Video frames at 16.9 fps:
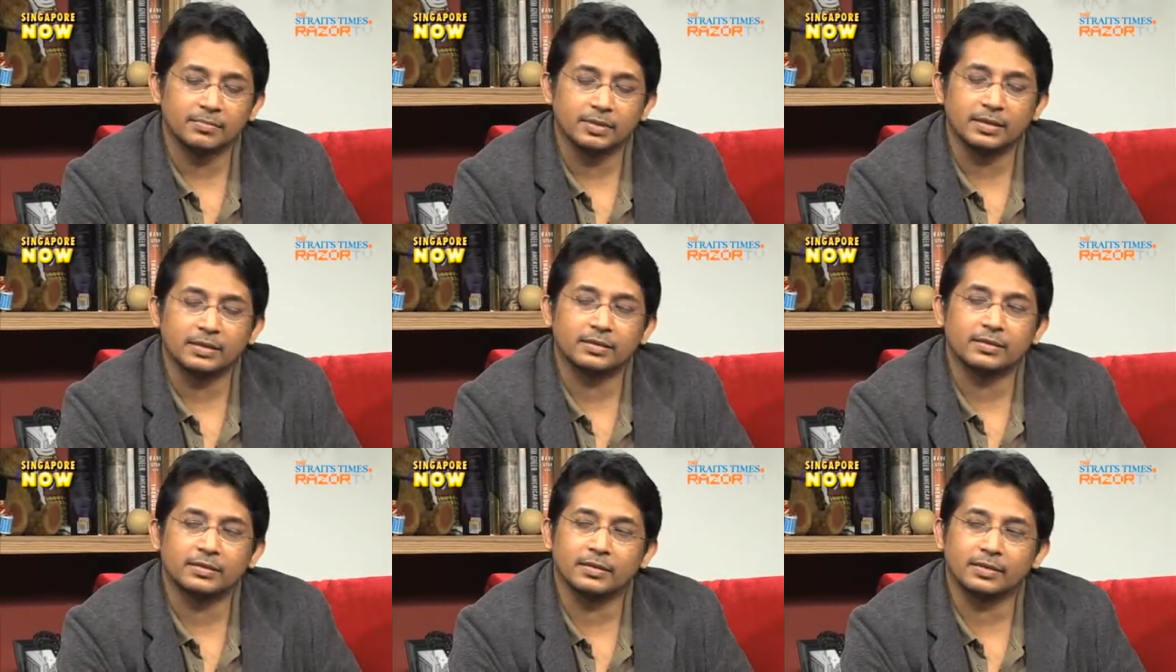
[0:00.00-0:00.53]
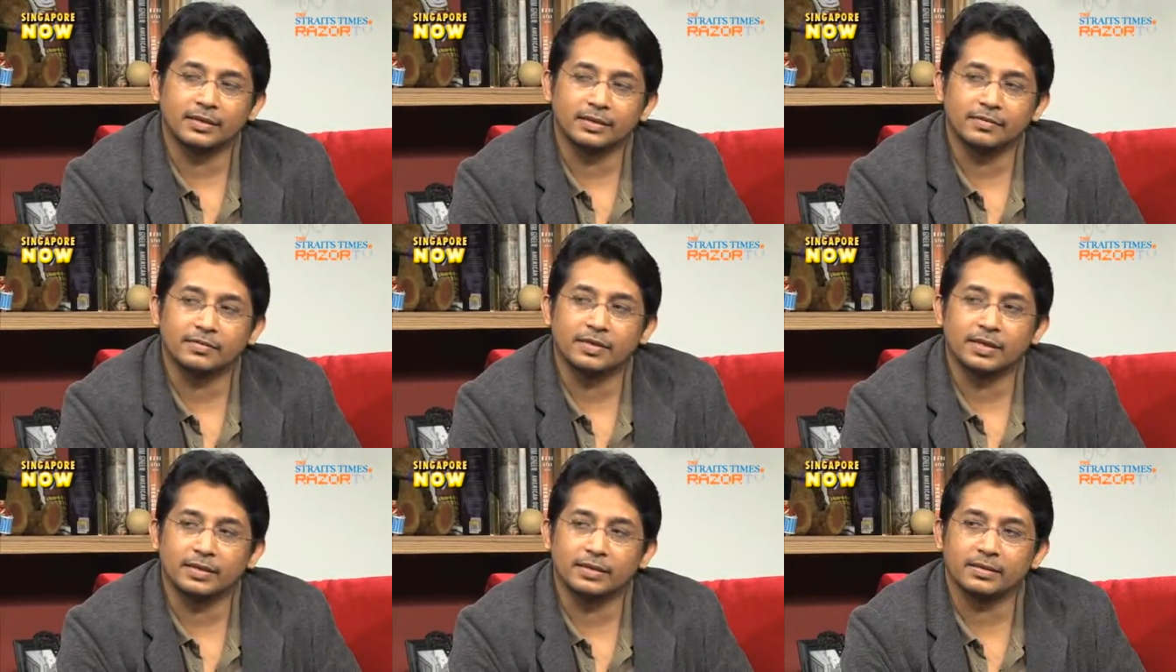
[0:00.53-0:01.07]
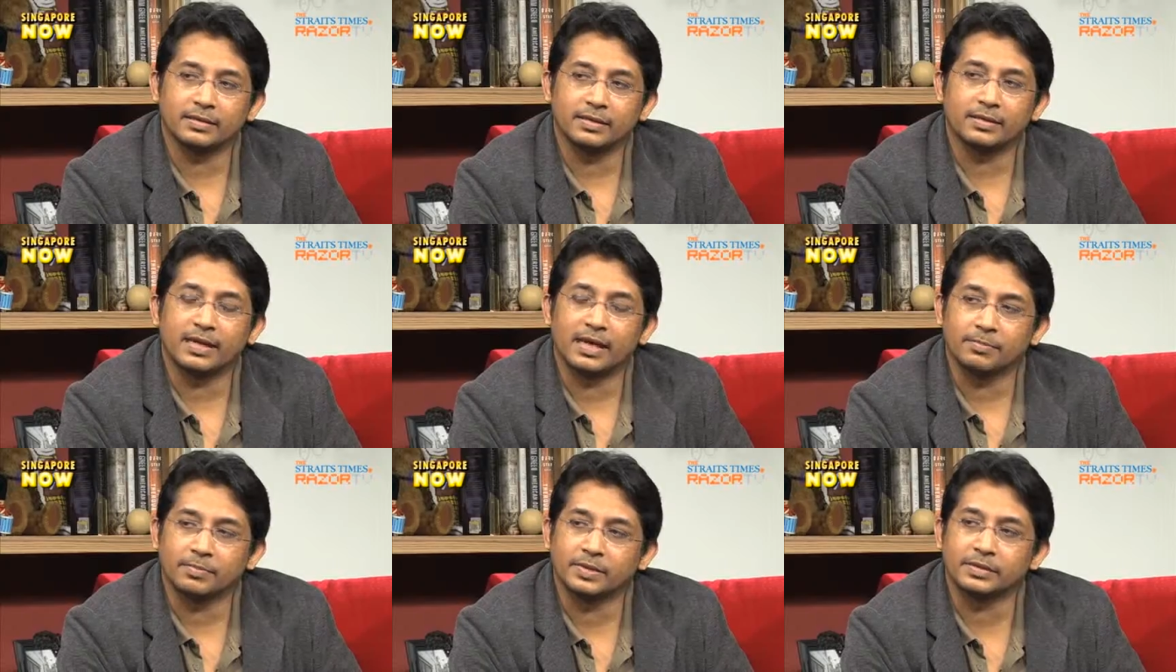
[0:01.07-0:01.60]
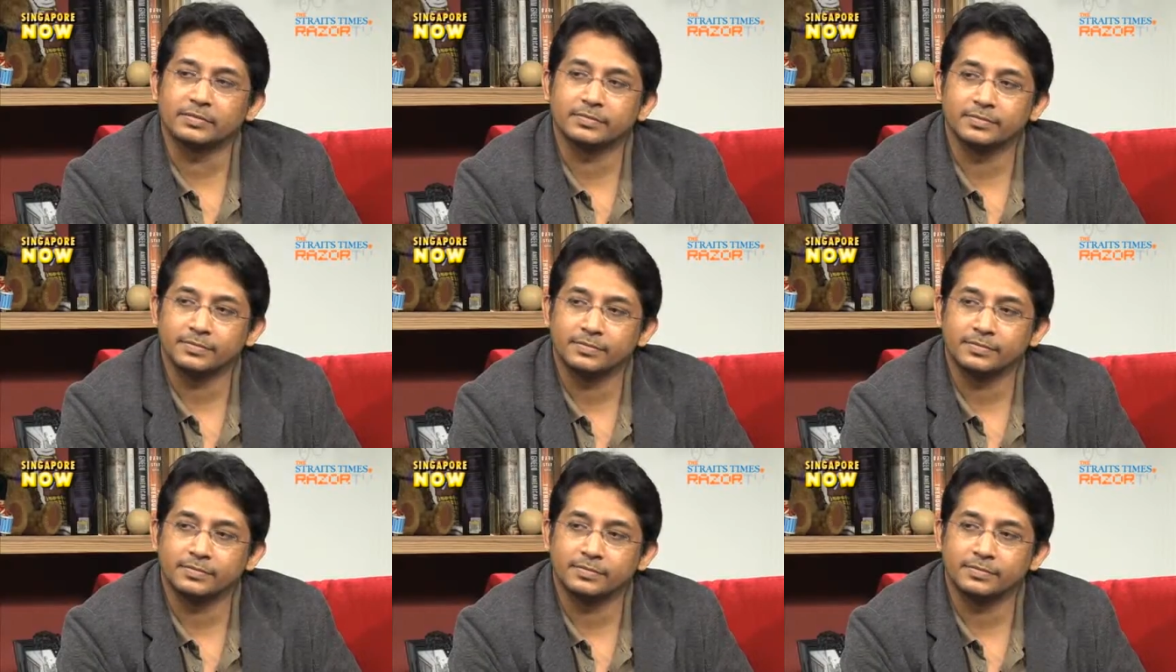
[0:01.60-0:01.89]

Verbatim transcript: But at the end of the day, it did happen.